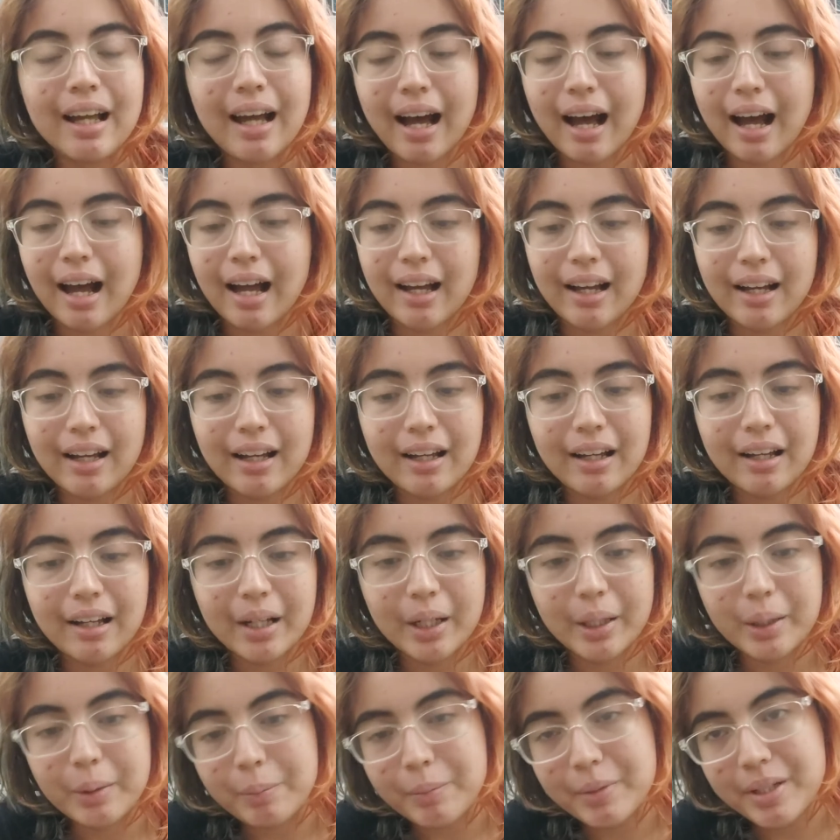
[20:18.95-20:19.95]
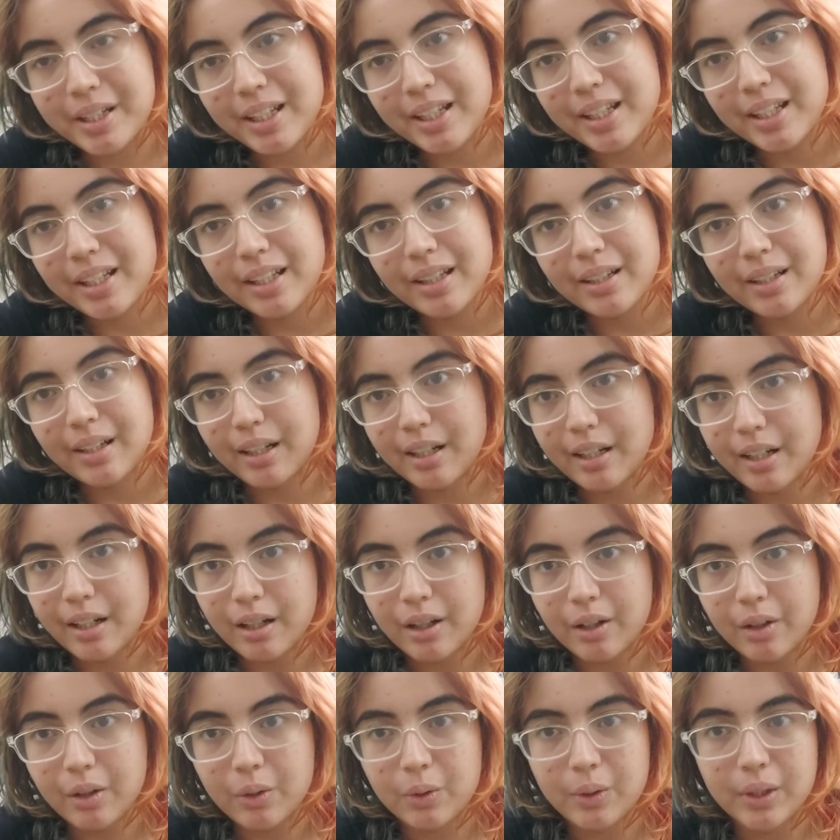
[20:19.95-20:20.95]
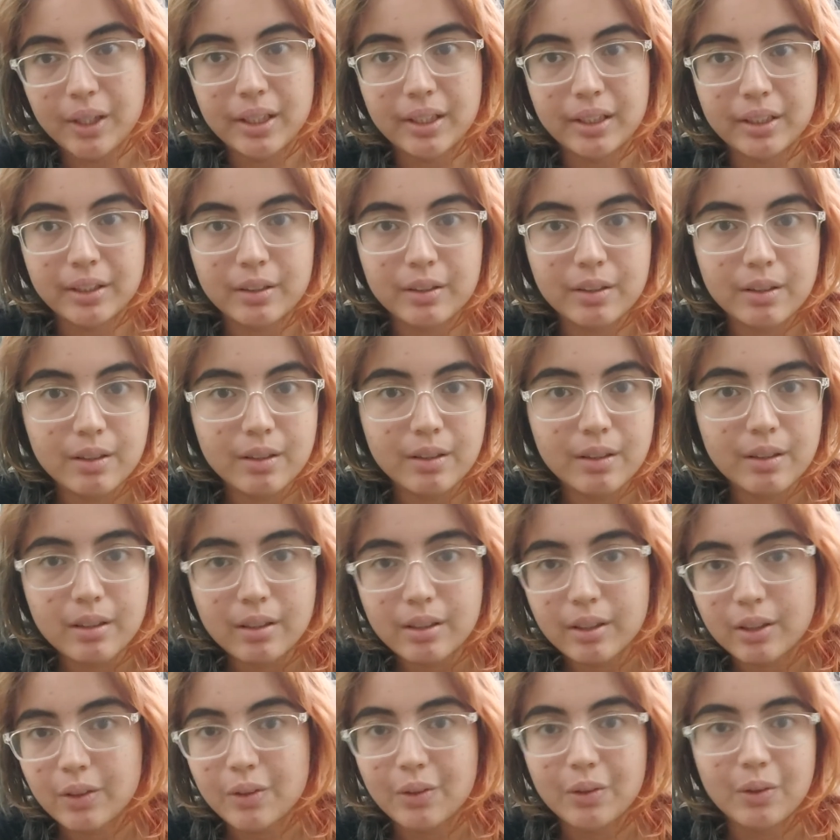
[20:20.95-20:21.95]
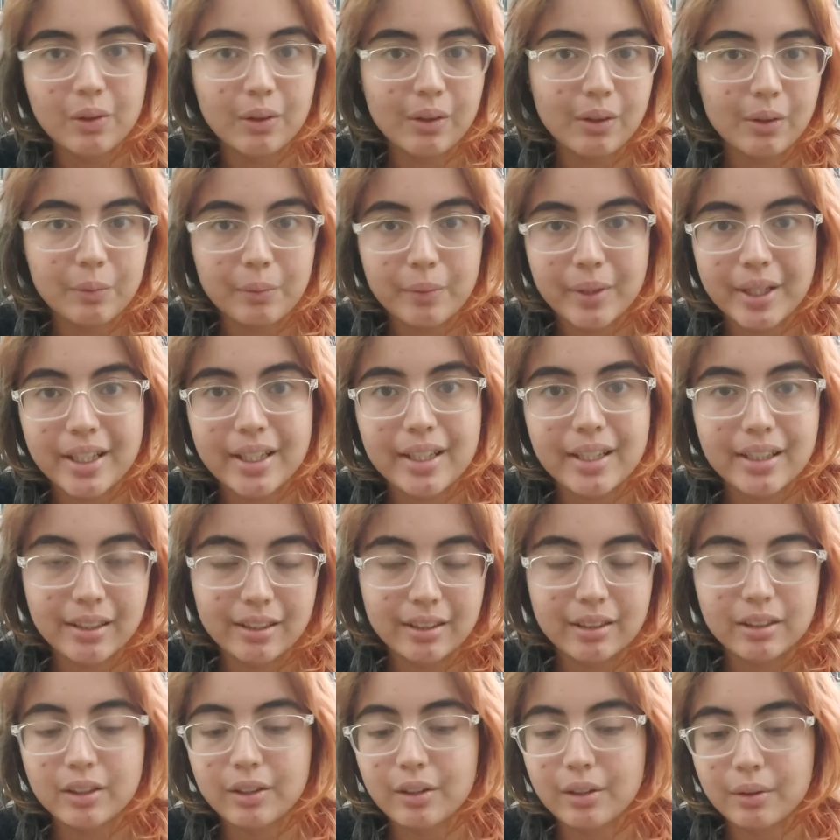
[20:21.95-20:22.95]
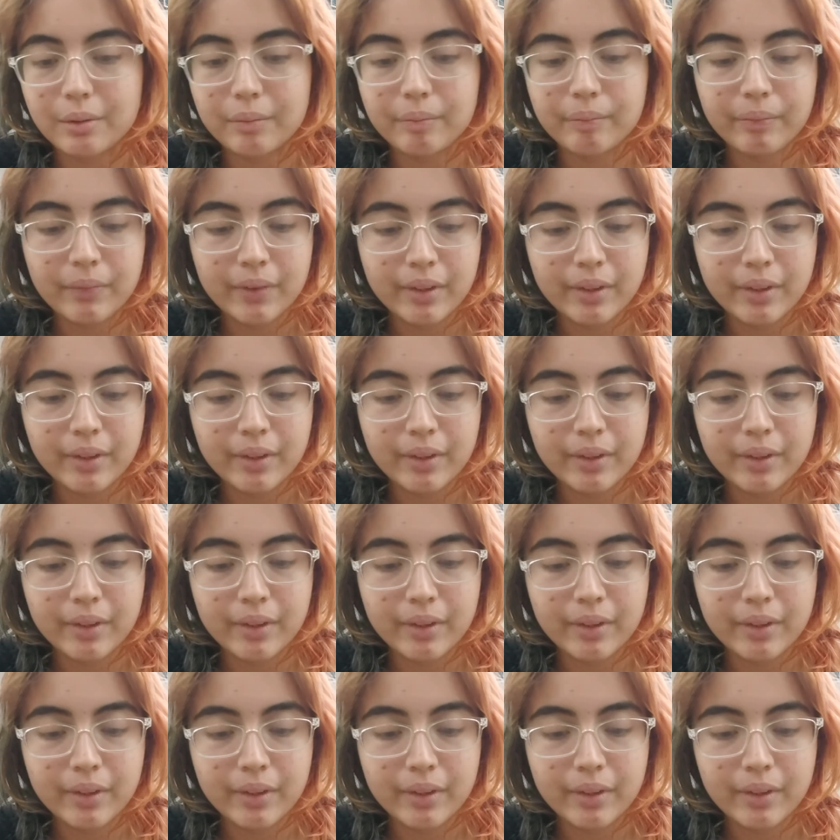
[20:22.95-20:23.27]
hide me now under your wings, you know.